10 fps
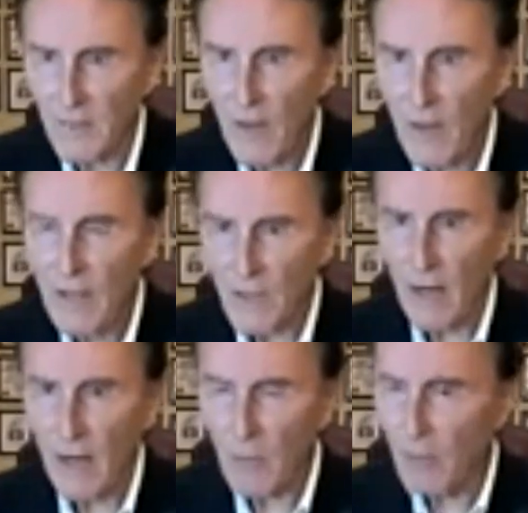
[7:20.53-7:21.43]
I'm going to
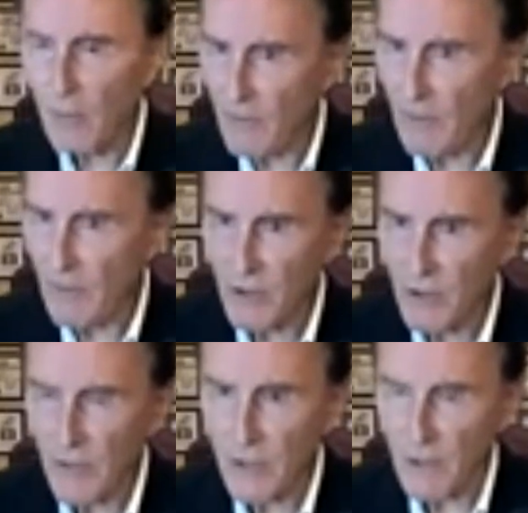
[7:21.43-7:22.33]
feed my child something
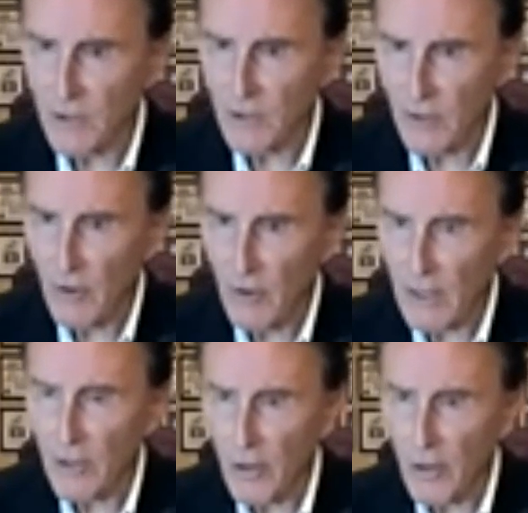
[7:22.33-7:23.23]
so they'll get adult
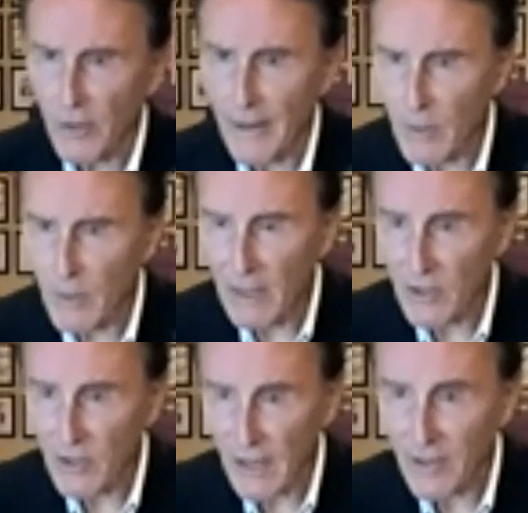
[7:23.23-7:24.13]
diabetes and die
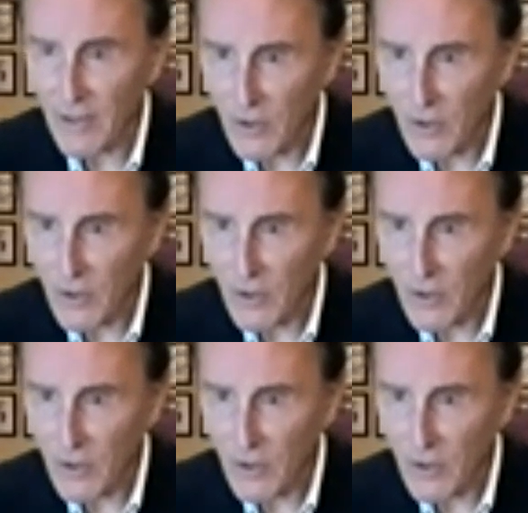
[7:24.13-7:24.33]
sooner,